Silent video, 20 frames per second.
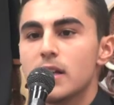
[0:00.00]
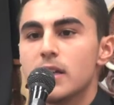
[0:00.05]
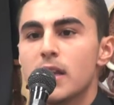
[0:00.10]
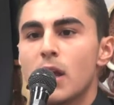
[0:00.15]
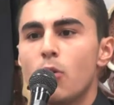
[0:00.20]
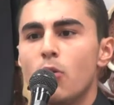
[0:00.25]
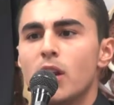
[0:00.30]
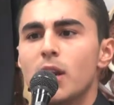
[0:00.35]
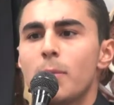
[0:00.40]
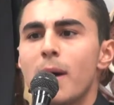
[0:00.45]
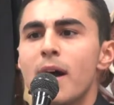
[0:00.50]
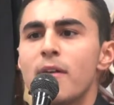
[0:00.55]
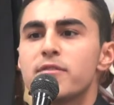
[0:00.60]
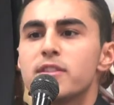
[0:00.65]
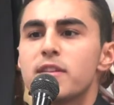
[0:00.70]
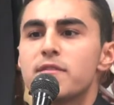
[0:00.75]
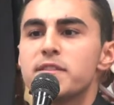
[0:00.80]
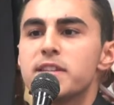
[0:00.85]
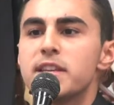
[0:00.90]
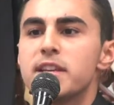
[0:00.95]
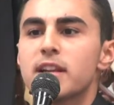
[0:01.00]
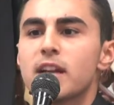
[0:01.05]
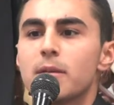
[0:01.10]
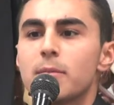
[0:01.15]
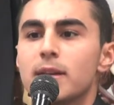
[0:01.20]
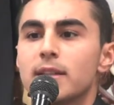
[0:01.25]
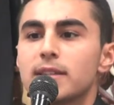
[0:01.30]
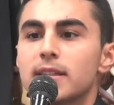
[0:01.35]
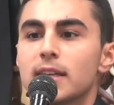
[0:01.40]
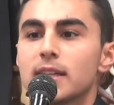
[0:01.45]
Now ulama of tafsir
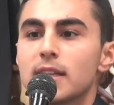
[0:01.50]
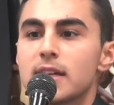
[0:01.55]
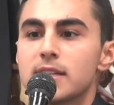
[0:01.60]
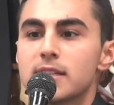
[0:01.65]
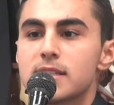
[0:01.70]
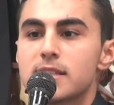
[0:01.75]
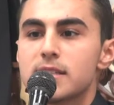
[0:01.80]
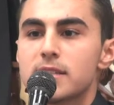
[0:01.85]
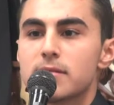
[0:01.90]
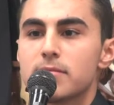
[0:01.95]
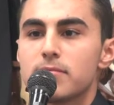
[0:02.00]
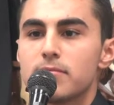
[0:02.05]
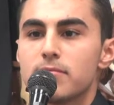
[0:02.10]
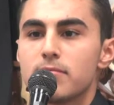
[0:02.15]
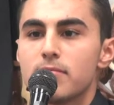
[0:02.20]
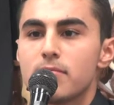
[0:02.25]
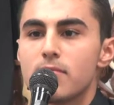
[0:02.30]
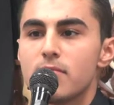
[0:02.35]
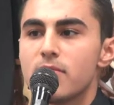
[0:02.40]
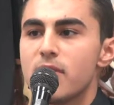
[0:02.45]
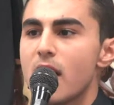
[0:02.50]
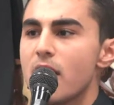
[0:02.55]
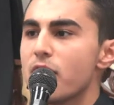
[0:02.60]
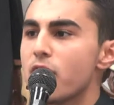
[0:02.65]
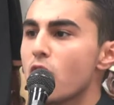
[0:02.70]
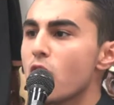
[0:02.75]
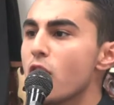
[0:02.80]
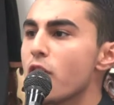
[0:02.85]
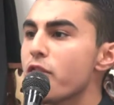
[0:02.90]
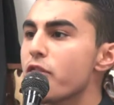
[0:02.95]
come and tell us that
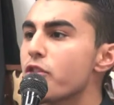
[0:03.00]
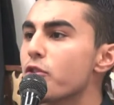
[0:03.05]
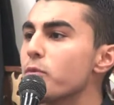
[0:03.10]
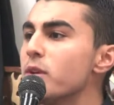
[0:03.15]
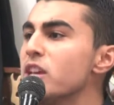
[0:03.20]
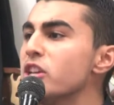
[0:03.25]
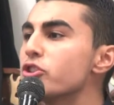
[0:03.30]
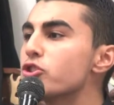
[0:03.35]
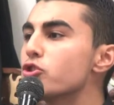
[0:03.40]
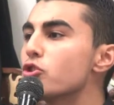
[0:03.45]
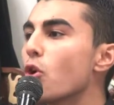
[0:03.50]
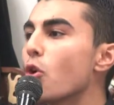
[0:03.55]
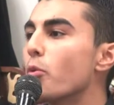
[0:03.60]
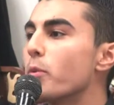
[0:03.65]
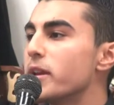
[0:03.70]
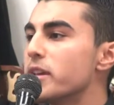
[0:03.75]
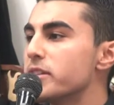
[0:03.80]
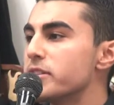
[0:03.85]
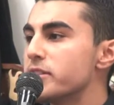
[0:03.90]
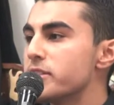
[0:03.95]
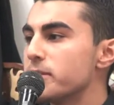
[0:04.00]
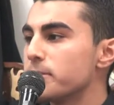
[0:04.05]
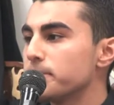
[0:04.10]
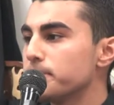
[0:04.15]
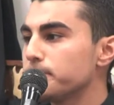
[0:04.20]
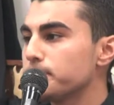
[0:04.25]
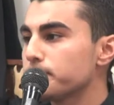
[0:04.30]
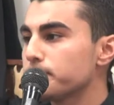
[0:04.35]
there are 3 stories